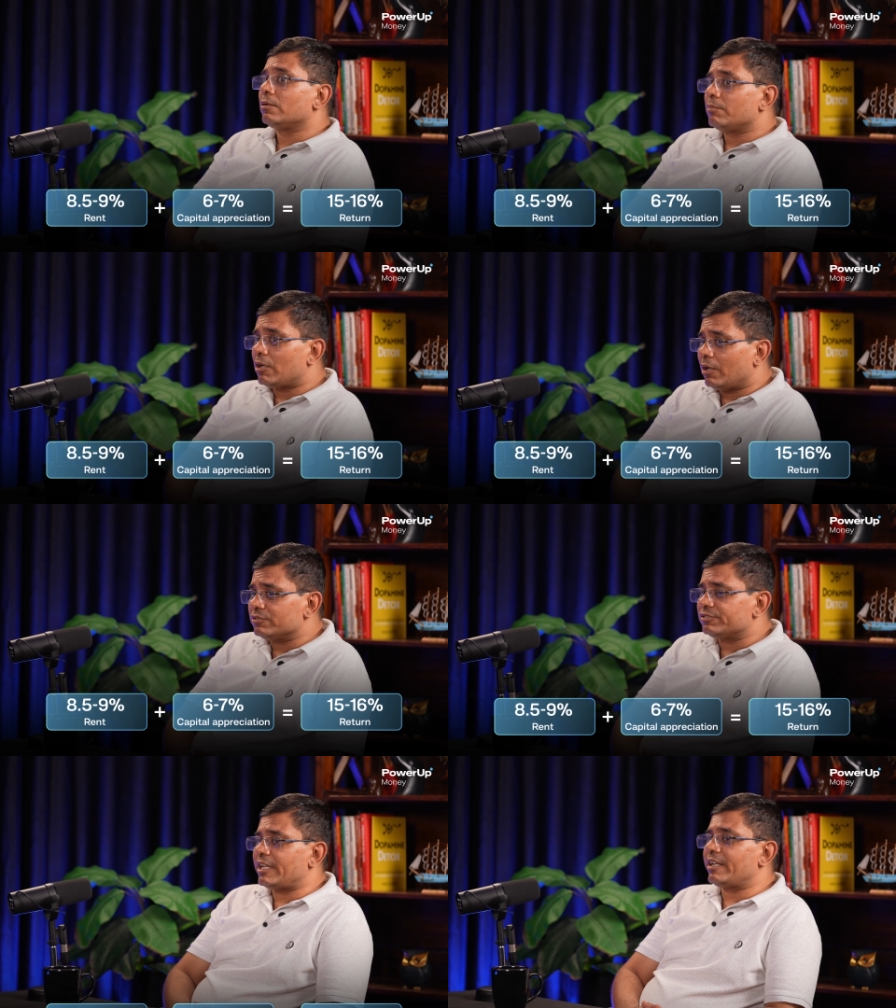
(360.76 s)

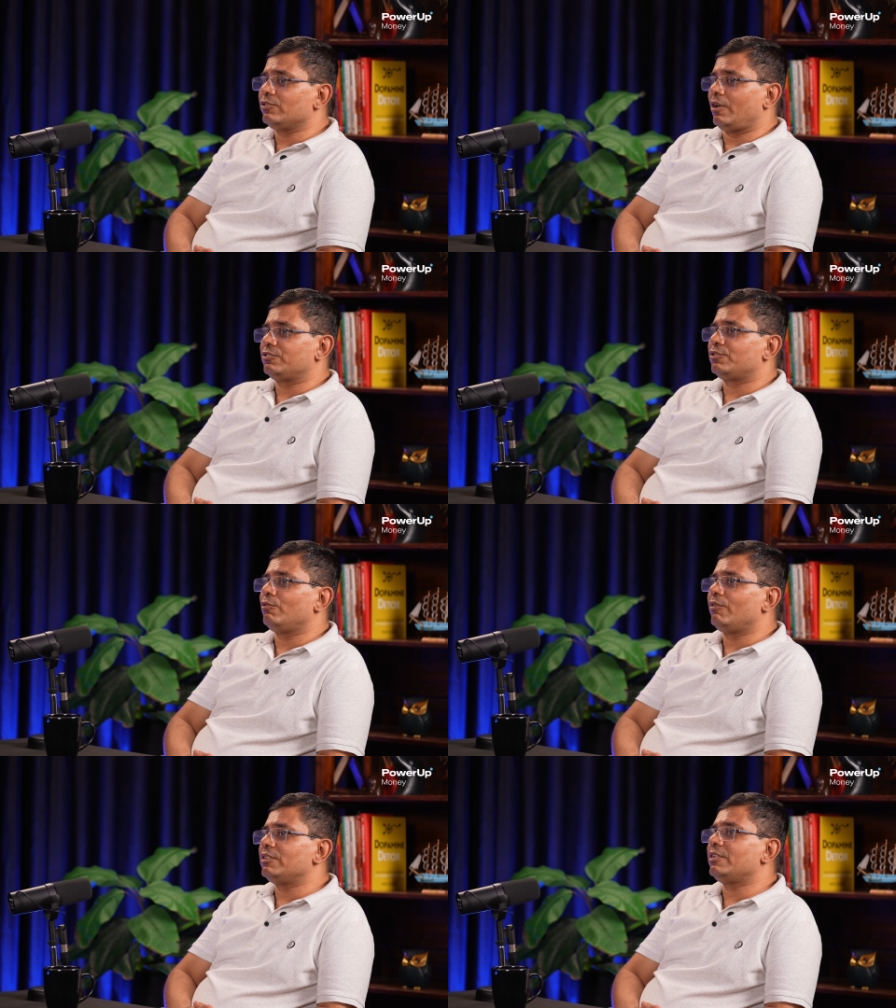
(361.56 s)
Because there is
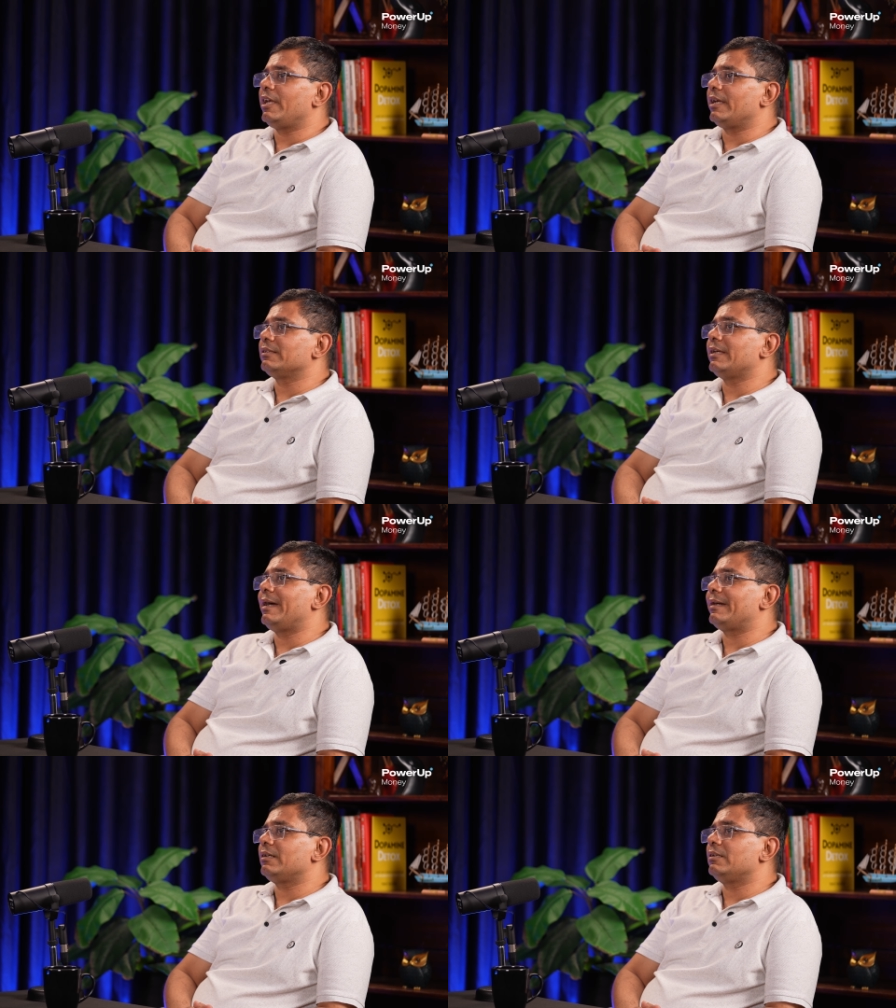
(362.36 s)
also one thing
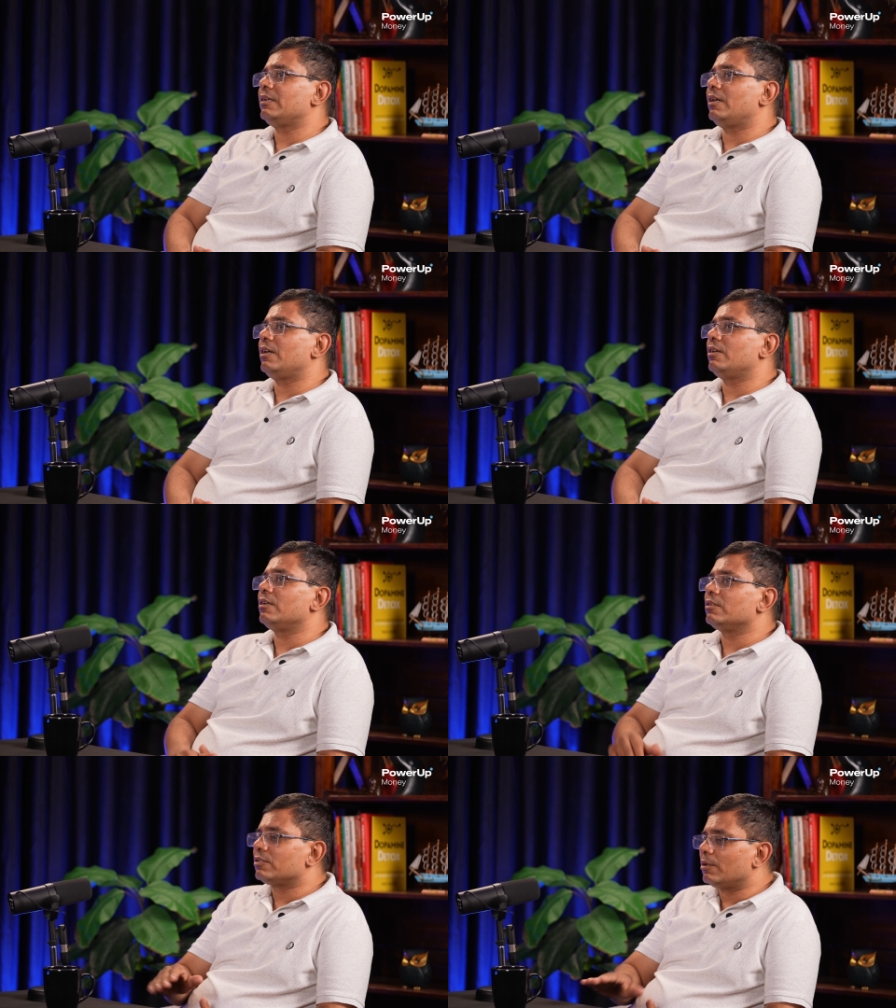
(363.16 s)
that
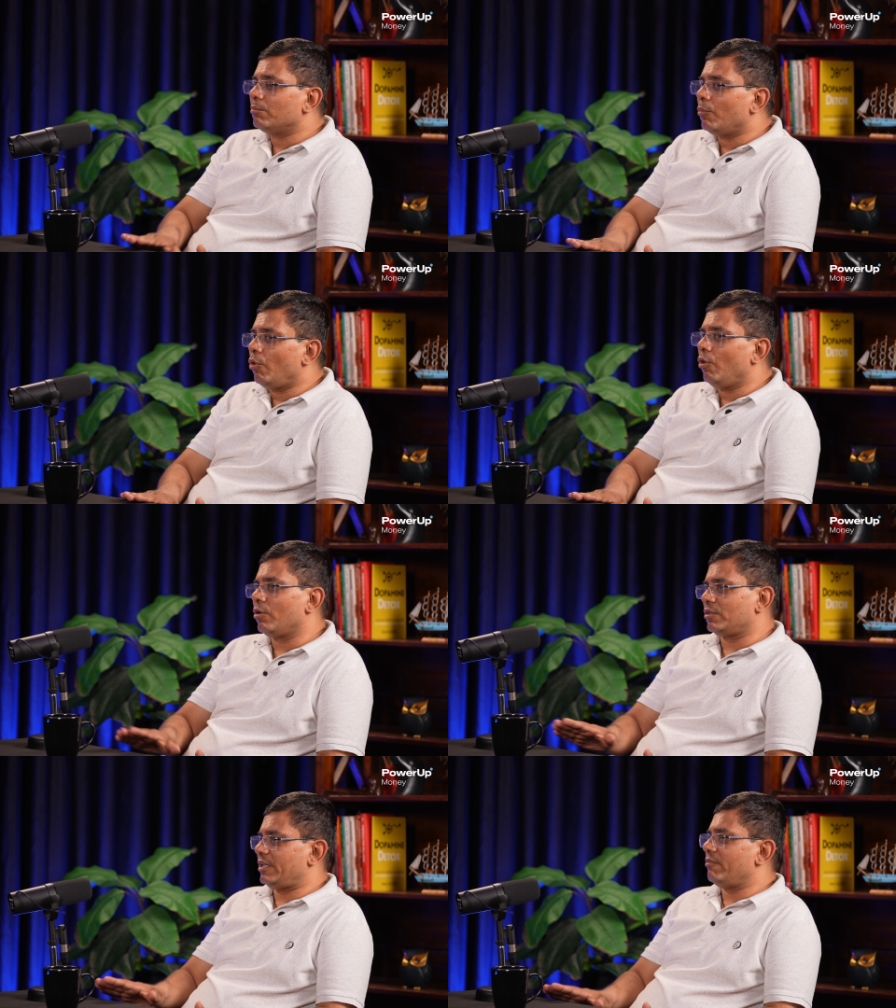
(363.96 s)
the
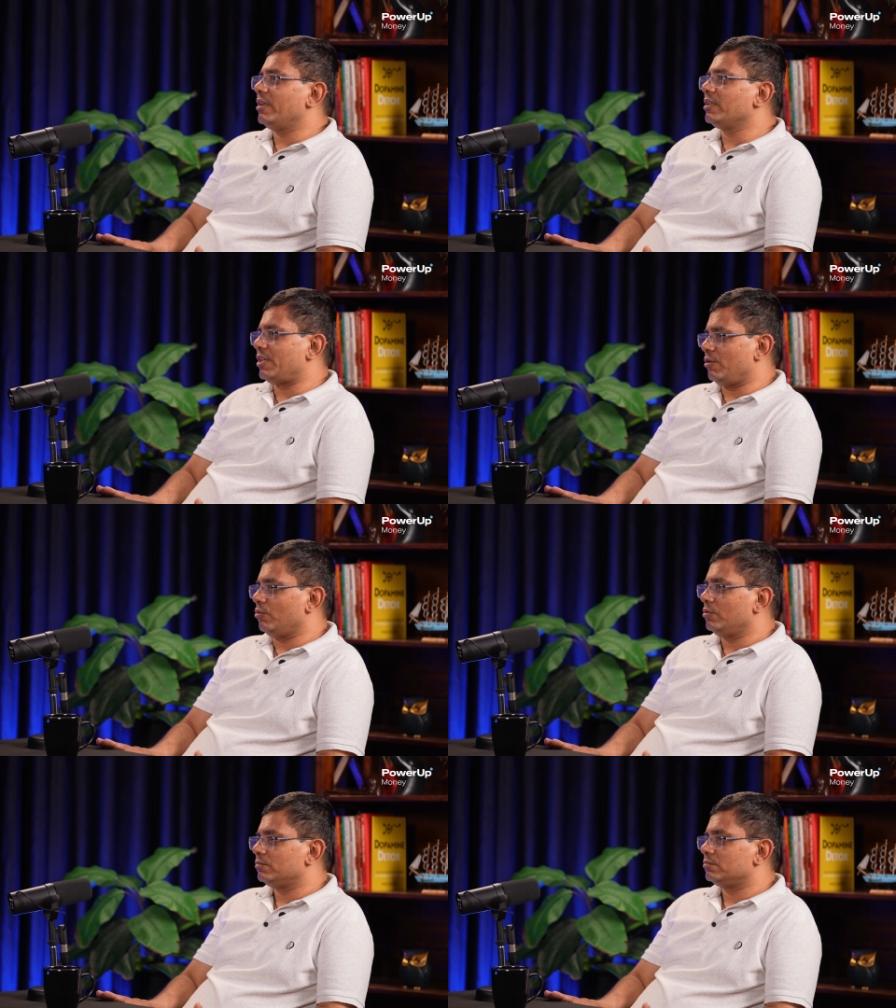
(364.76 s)
more they will
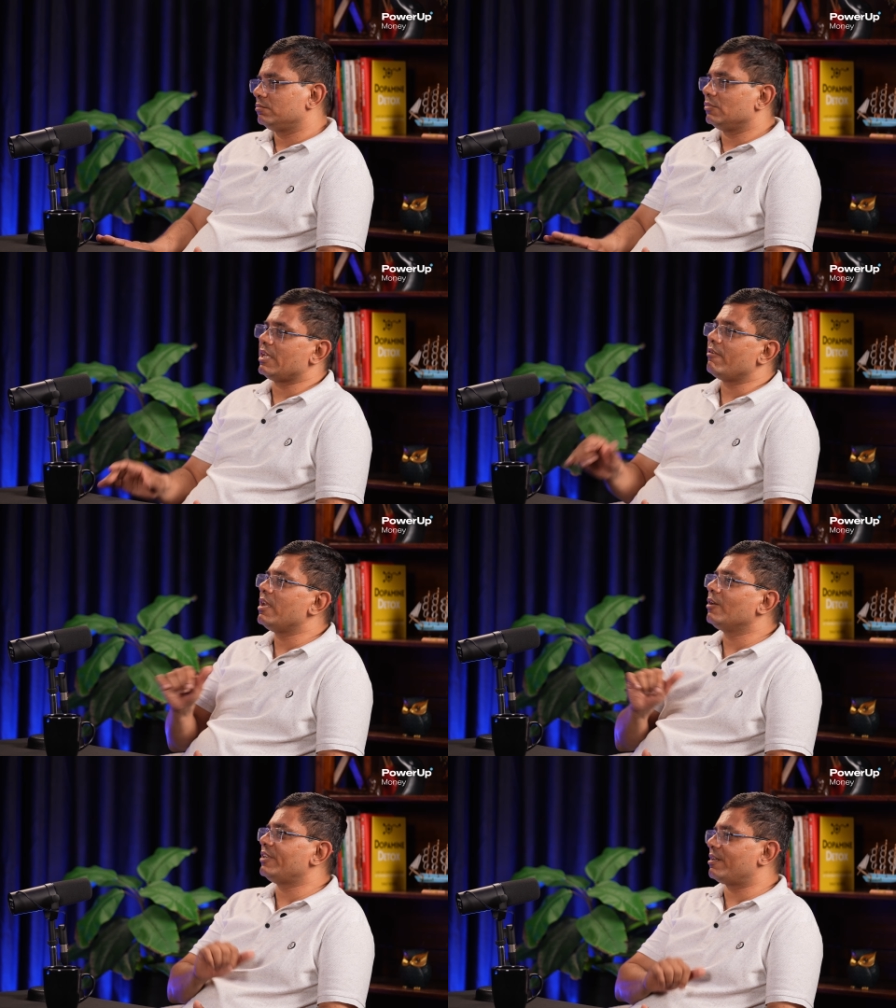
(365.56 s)
give, they
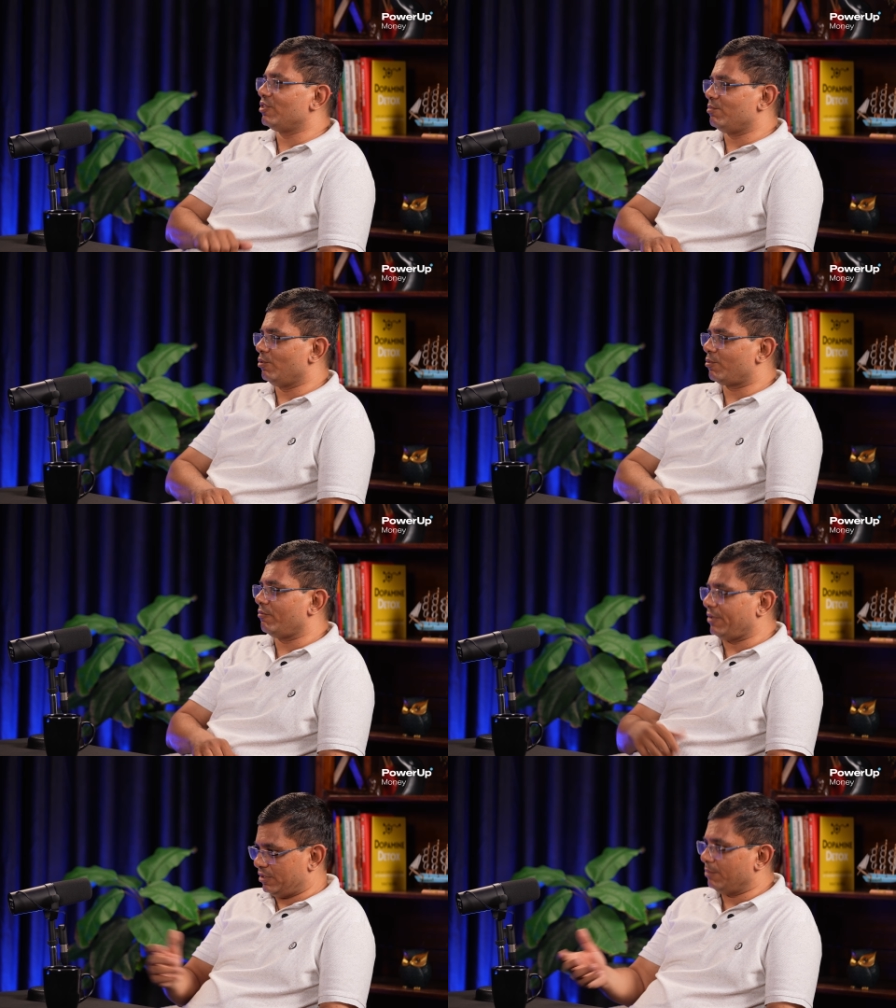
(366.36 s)
will have that much more
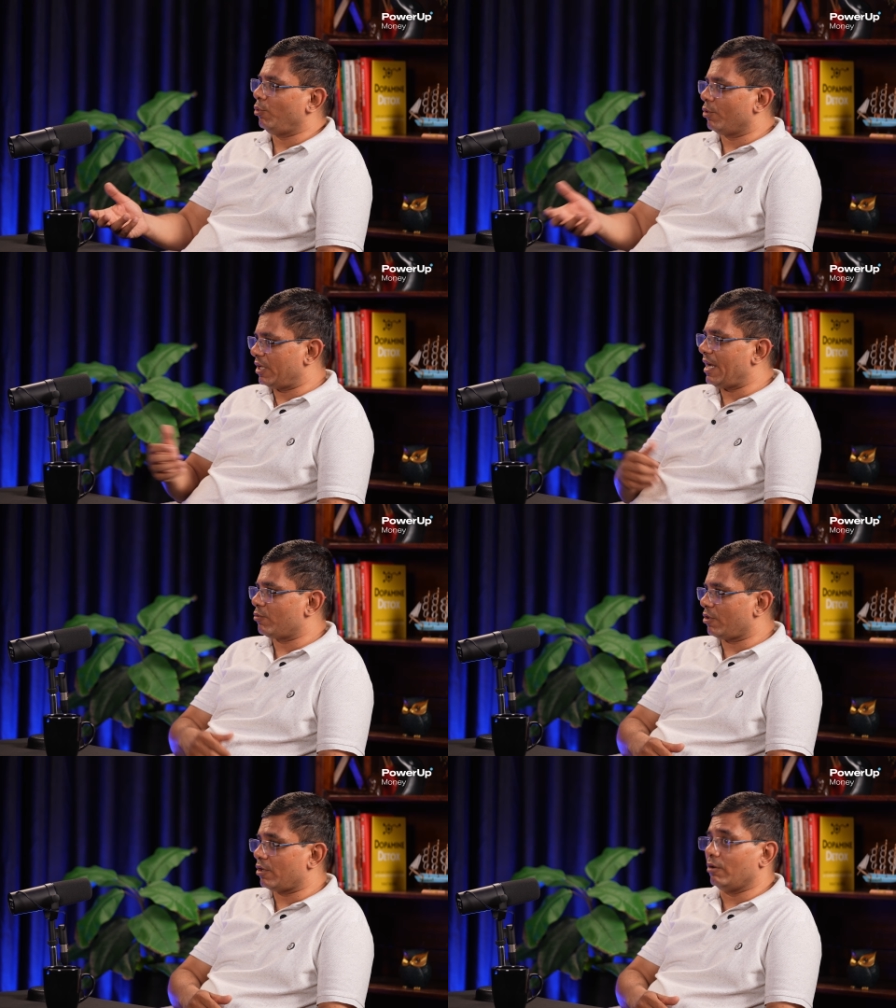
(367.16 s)
profit. The portal
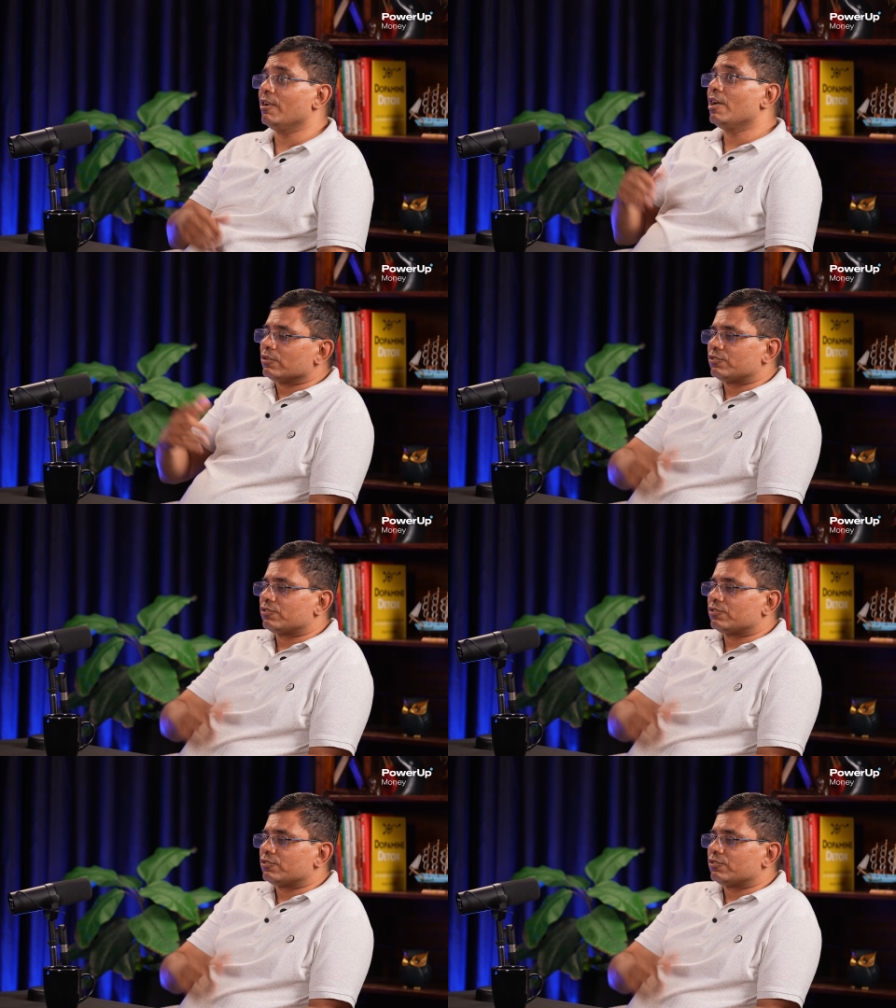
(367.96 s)
I'm talking of.